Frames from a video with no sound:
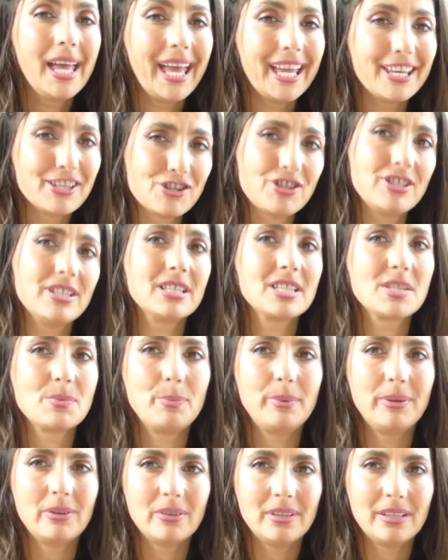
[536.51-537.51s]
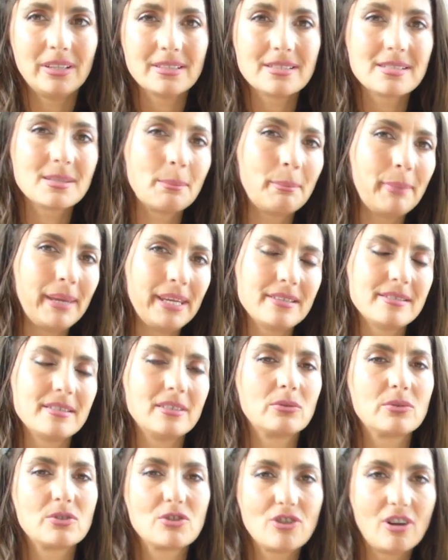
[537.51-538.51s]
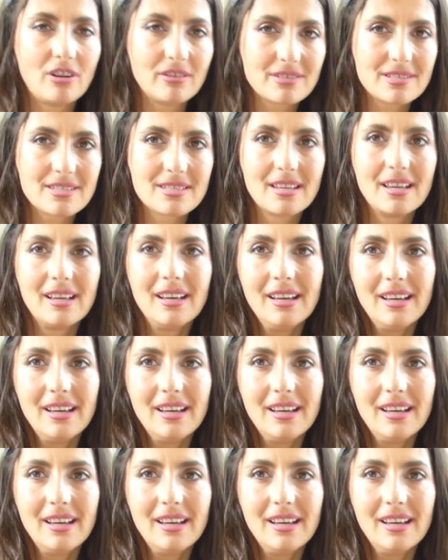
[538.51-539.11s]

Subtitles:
and she experienced amazing results.